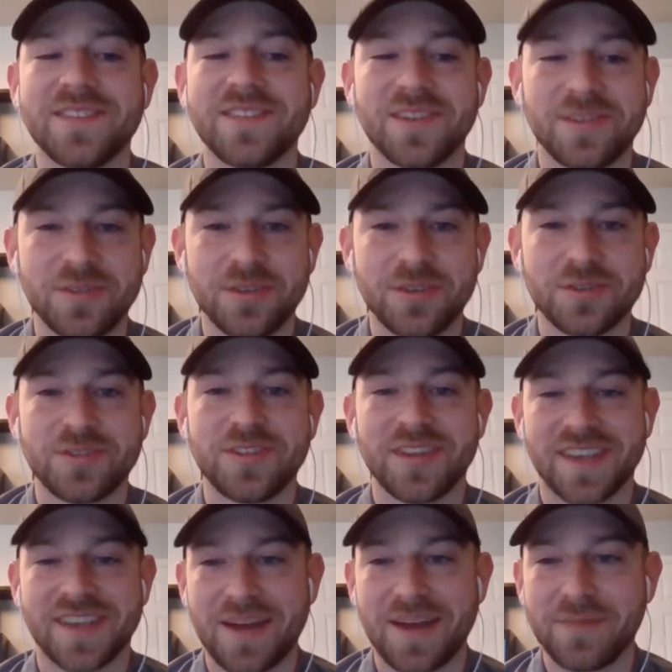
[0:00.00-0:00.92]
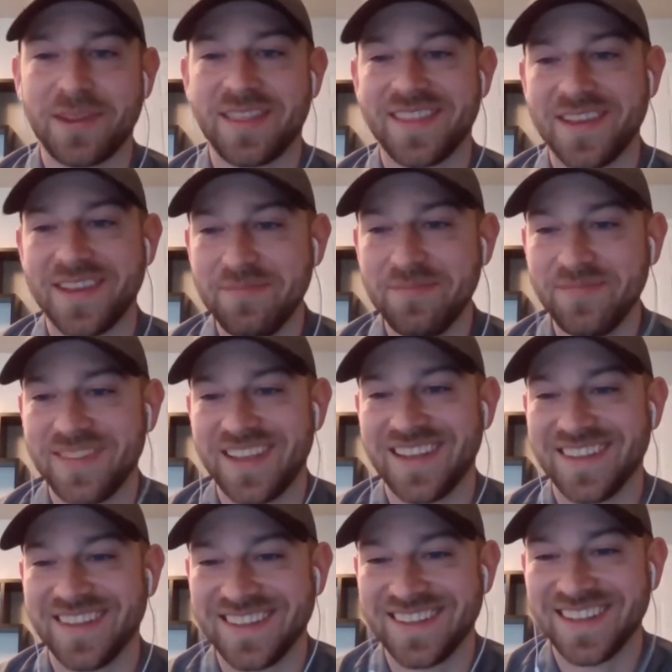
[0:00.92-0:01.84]
So you'll see a common theme
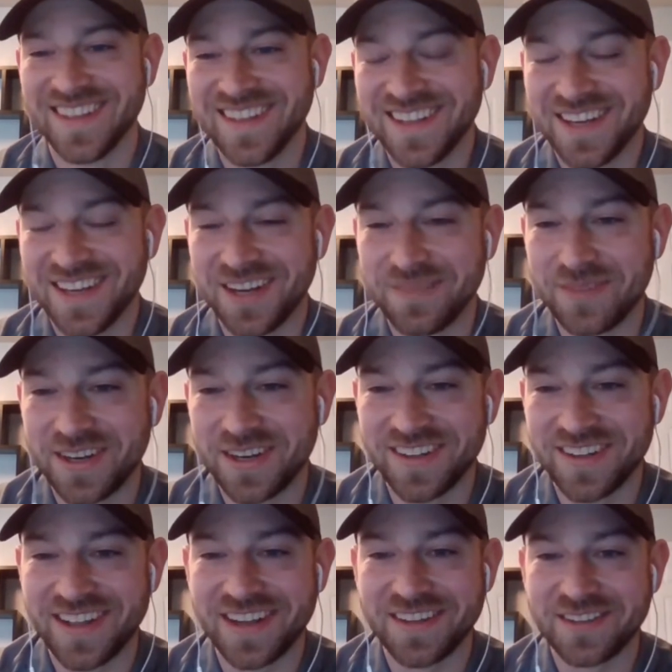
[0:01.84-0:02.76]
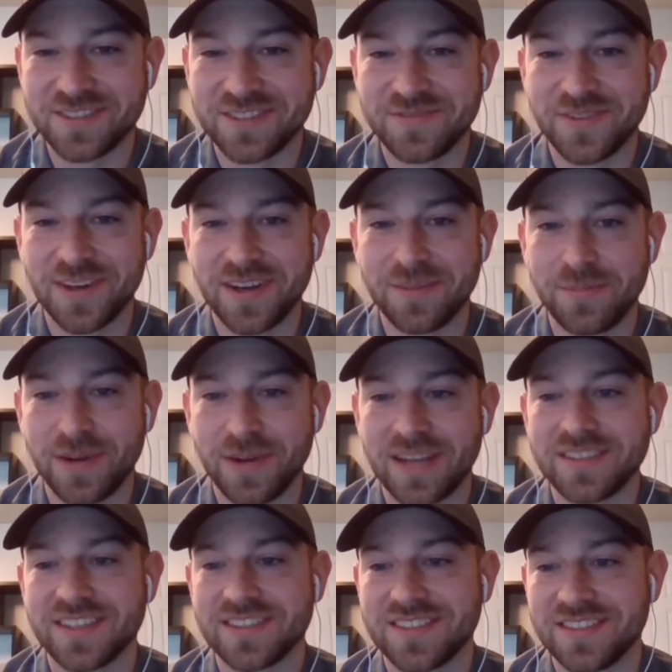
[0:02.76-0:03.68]
among a lot of these
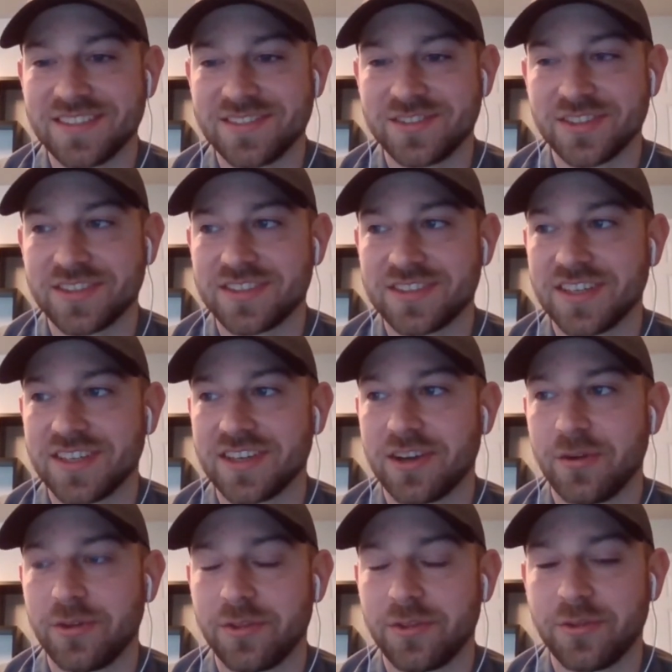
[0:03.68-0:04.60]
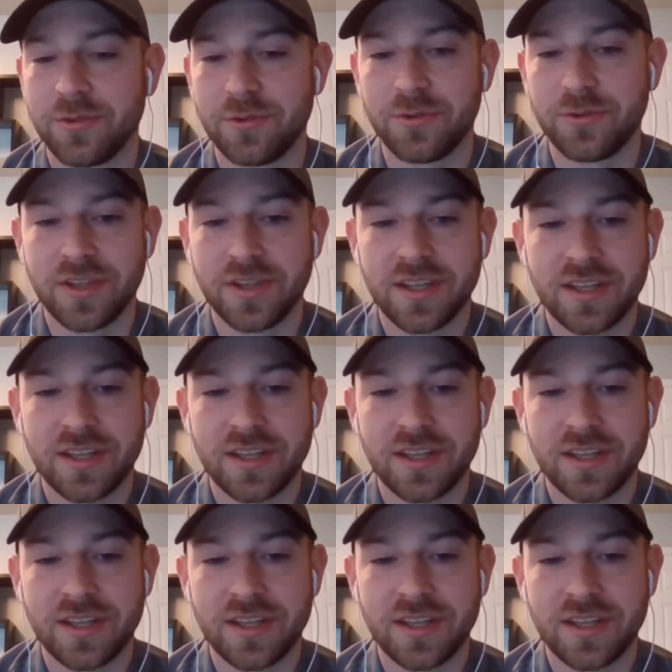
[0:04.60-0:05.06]
projects is just going through